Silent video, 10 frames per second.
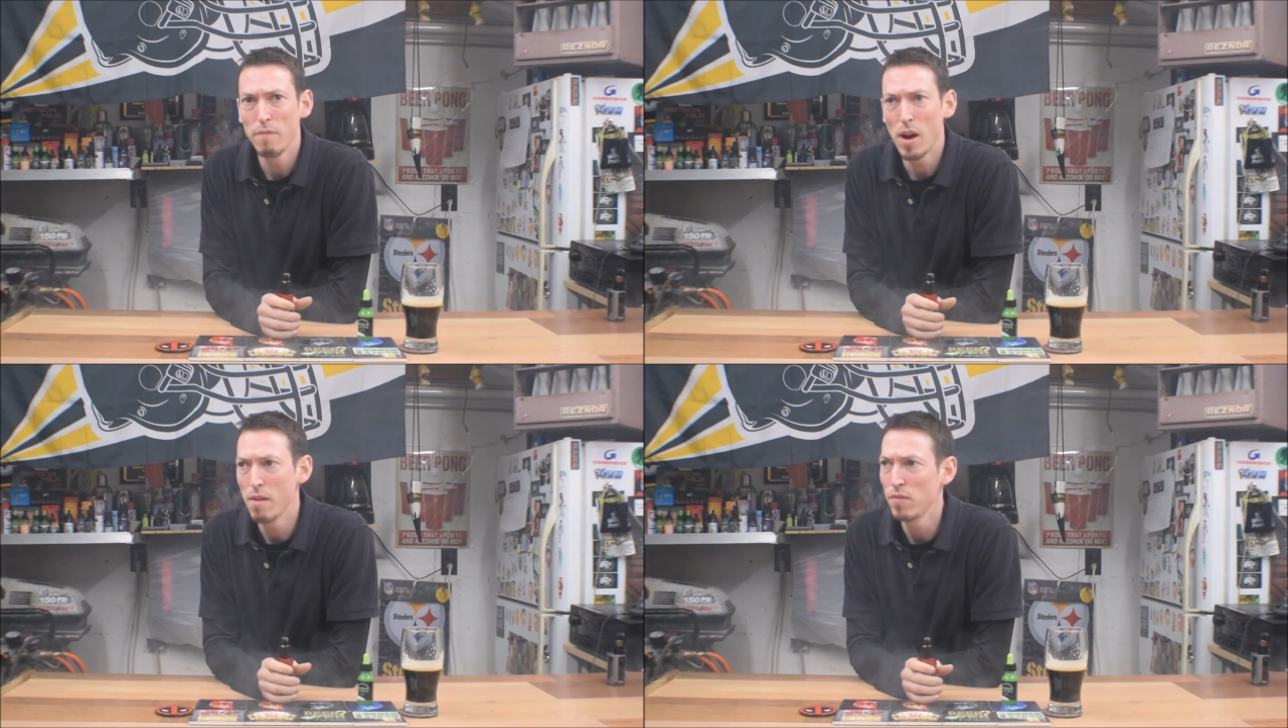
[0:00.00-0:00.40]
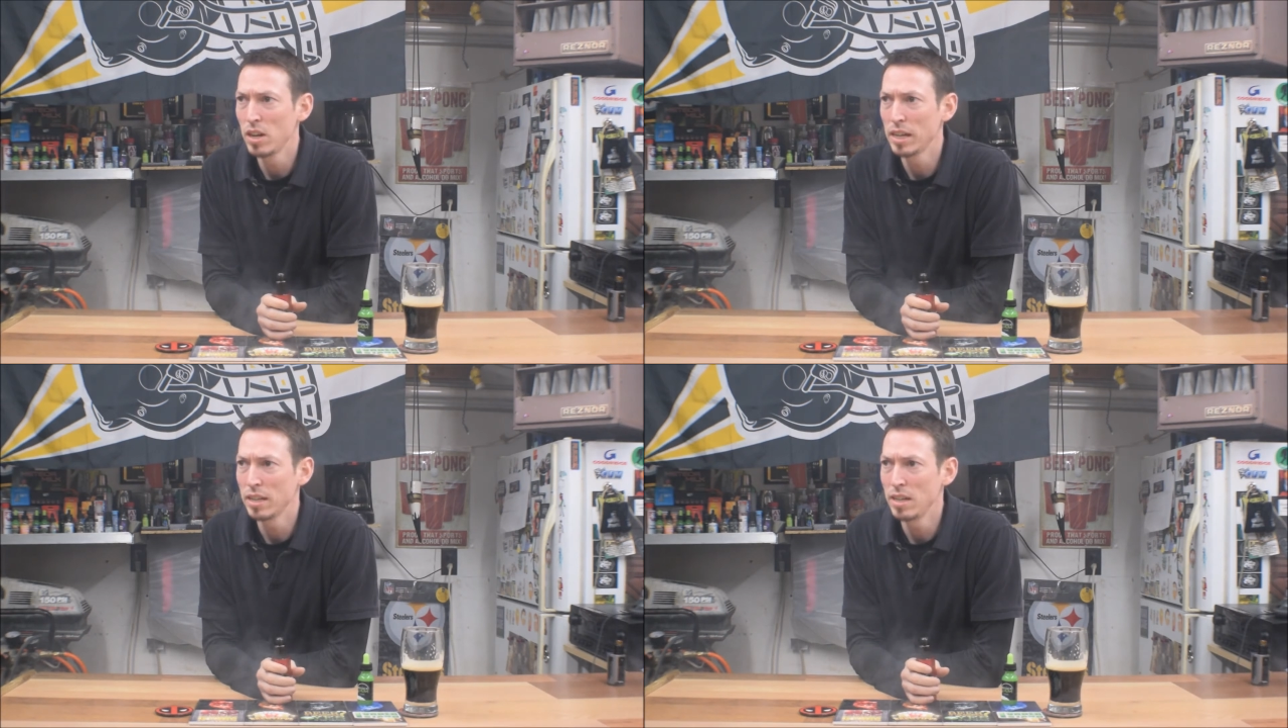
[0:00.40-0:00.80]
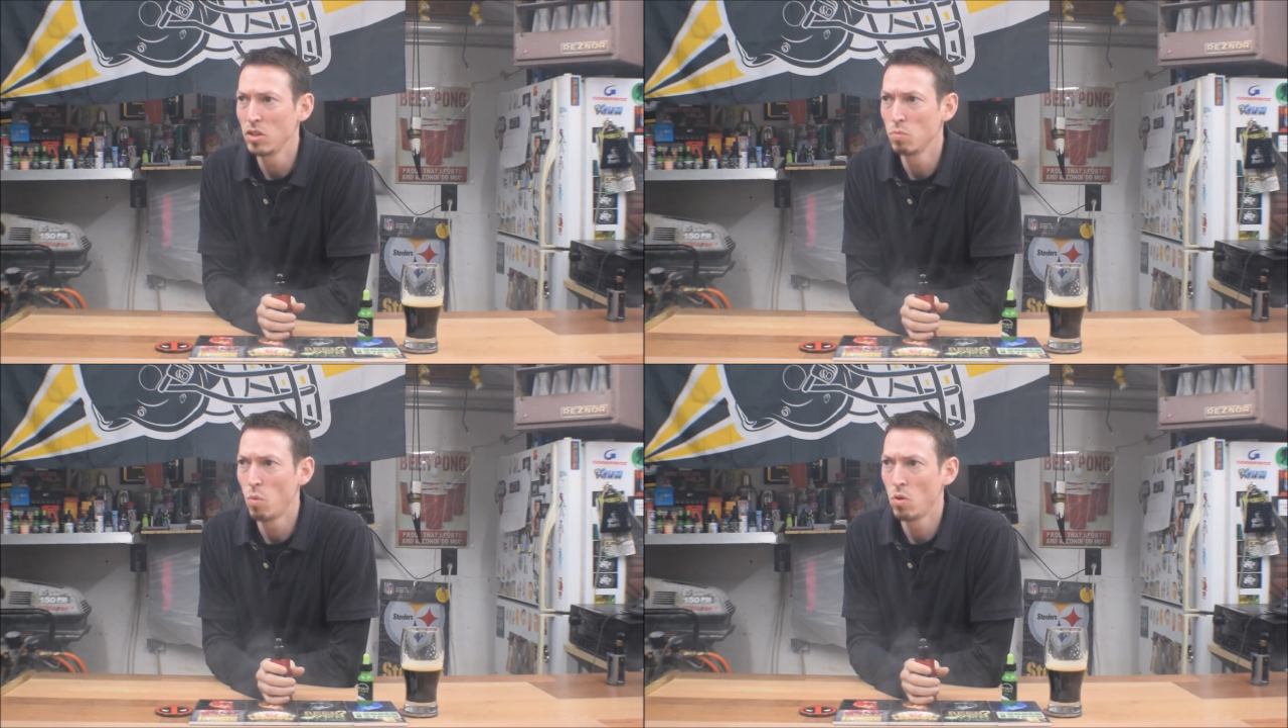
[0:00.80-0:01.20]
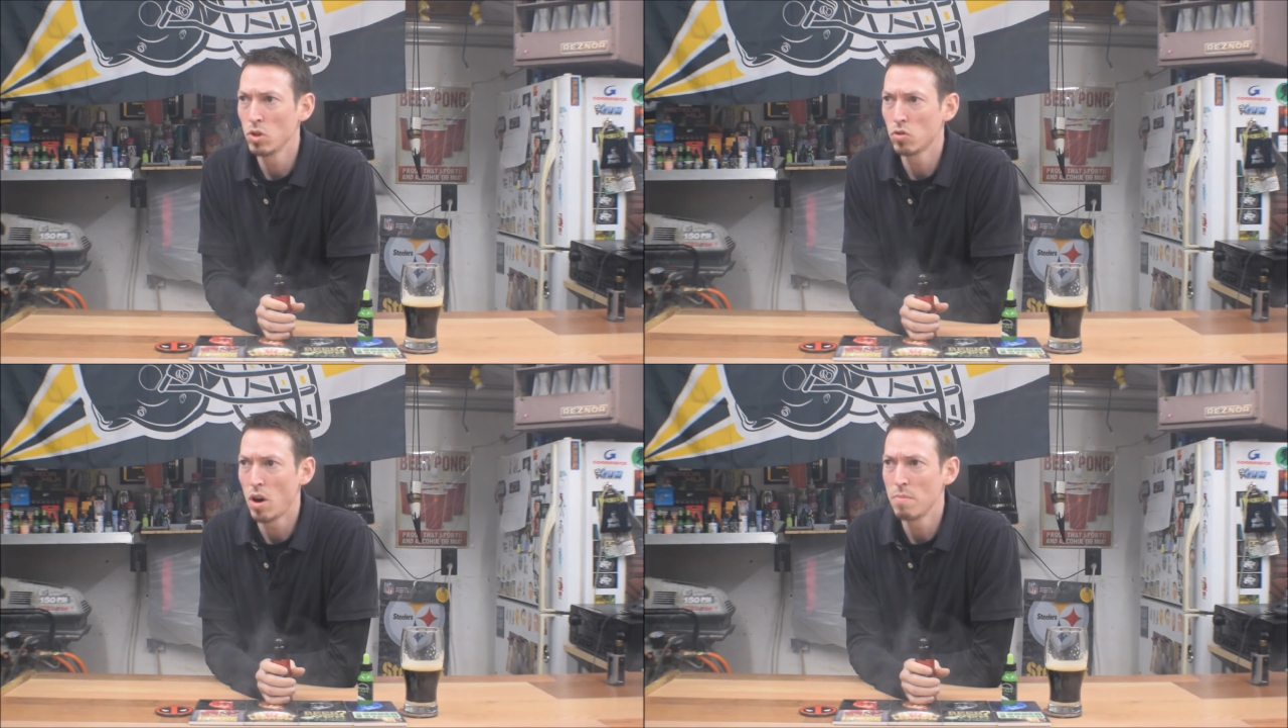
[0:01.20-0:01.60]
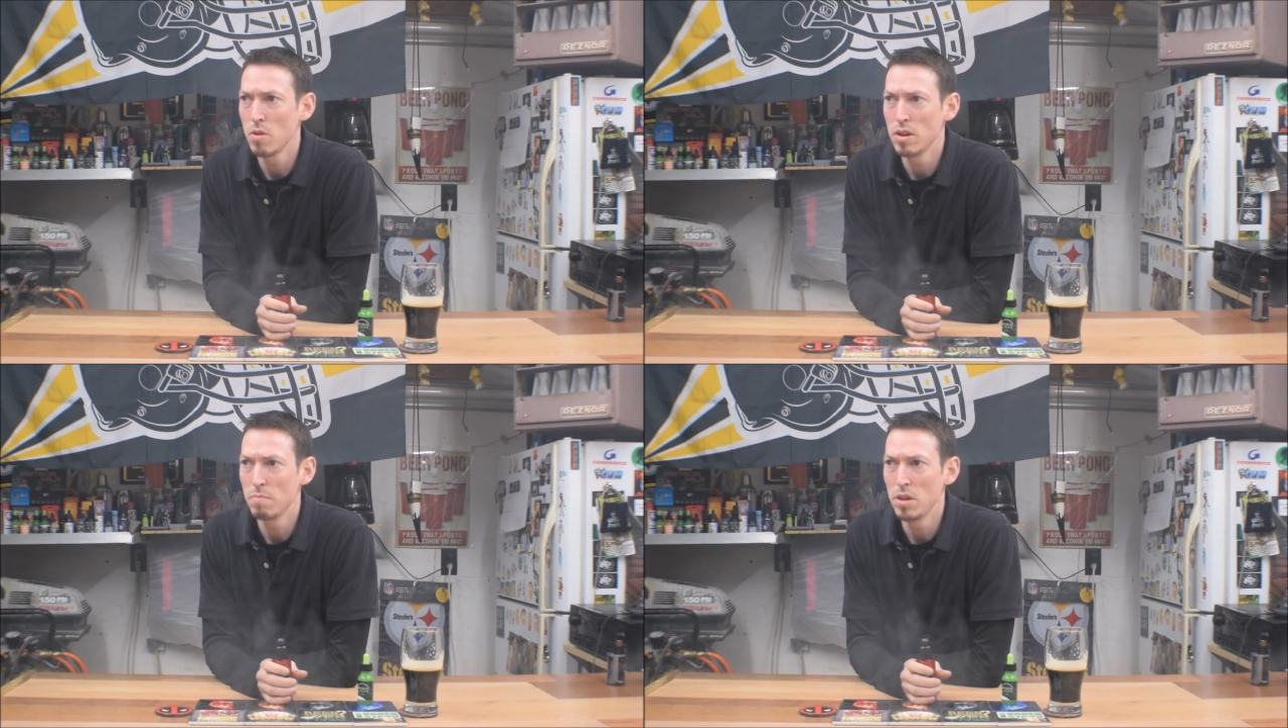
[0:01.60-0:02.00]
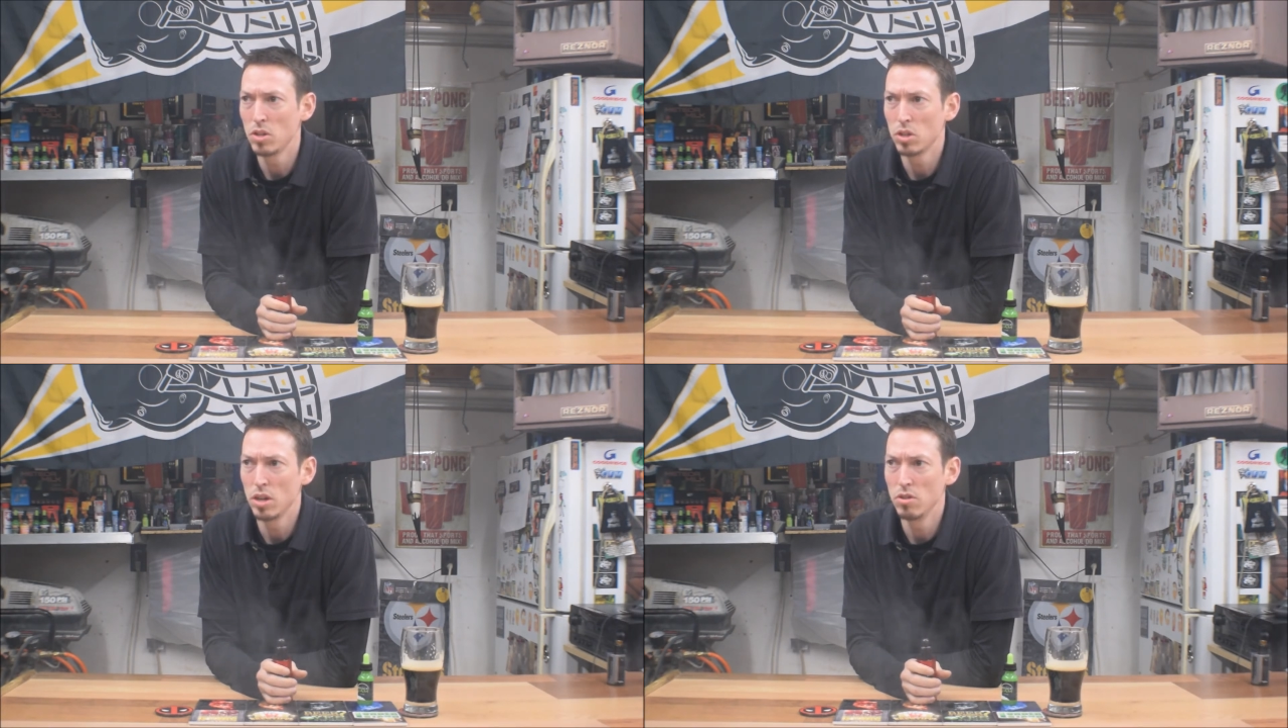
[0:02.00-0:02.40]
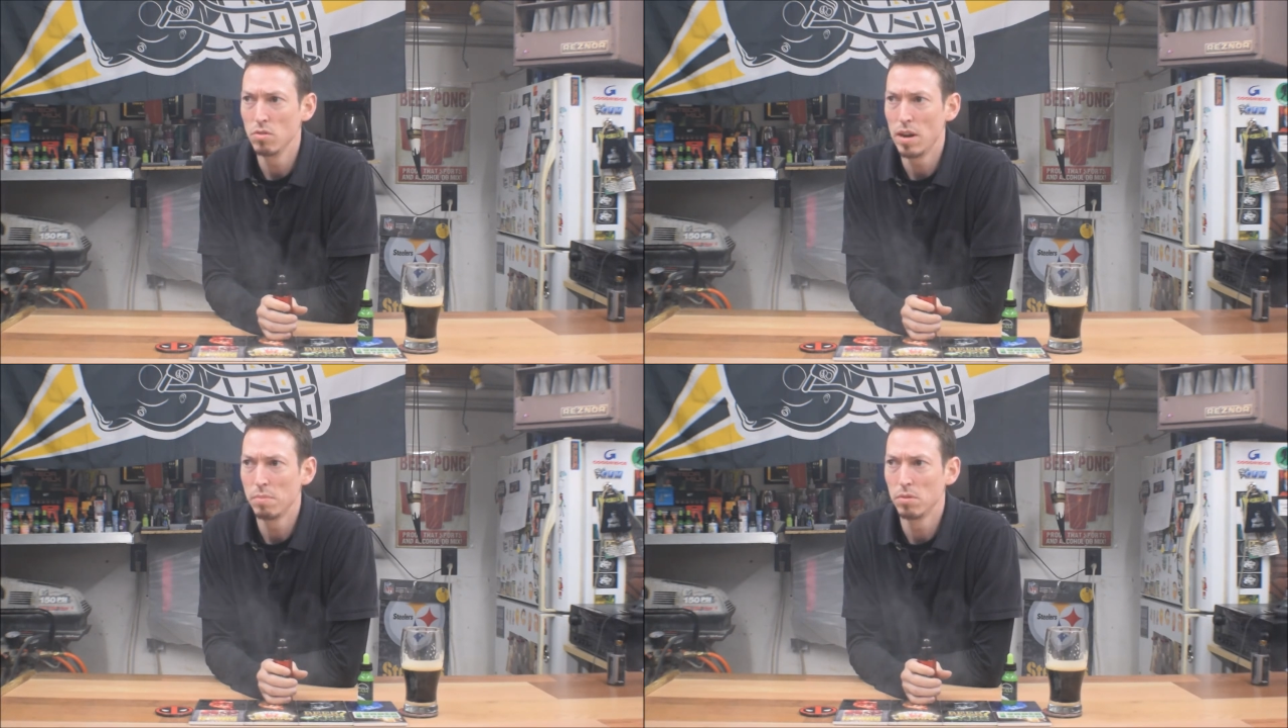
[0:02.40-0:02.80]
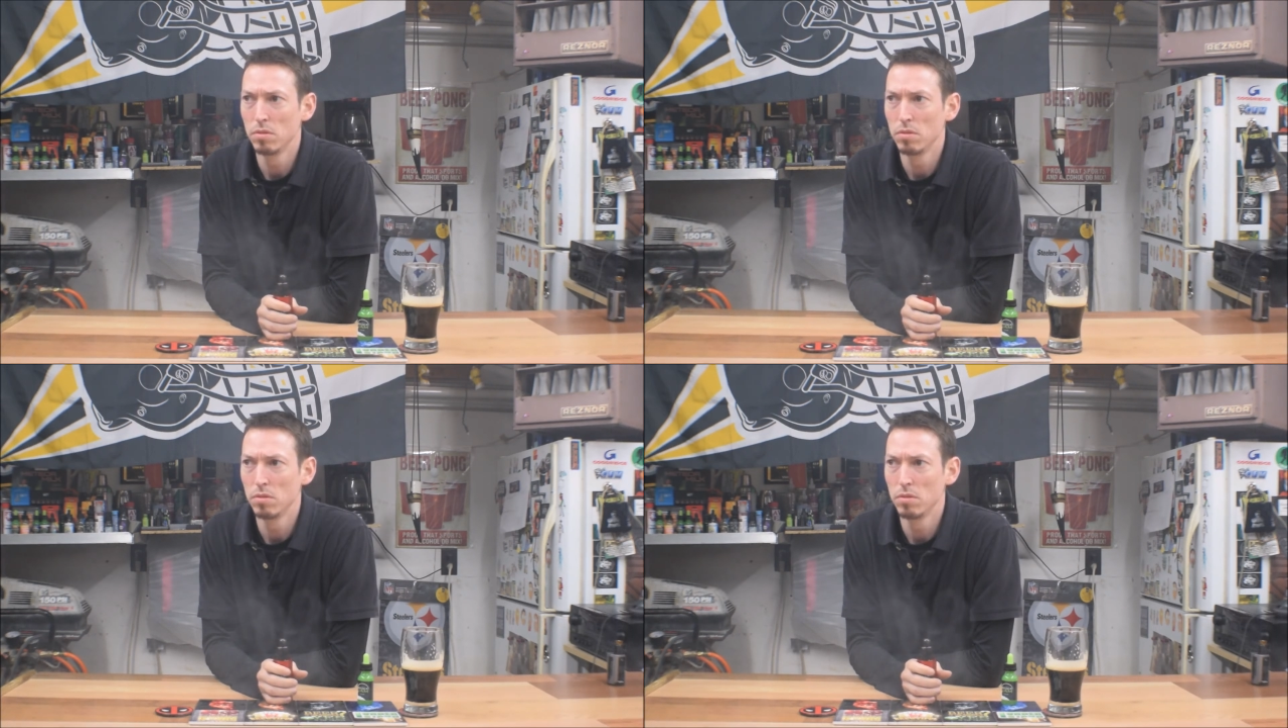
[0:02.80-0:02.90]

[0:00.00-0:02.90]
I feel like I taste more strawberry and peach than I do apple.